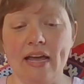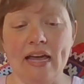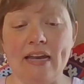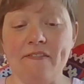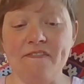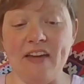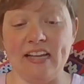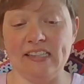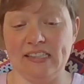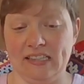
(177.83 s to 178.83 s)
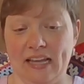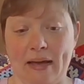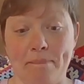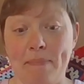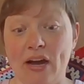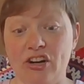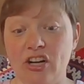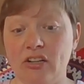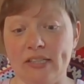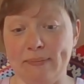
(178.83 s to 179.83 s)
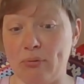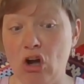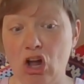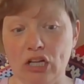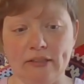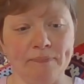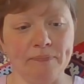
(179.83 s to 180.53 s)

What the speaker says: and a face like a bare-knuckles brawl.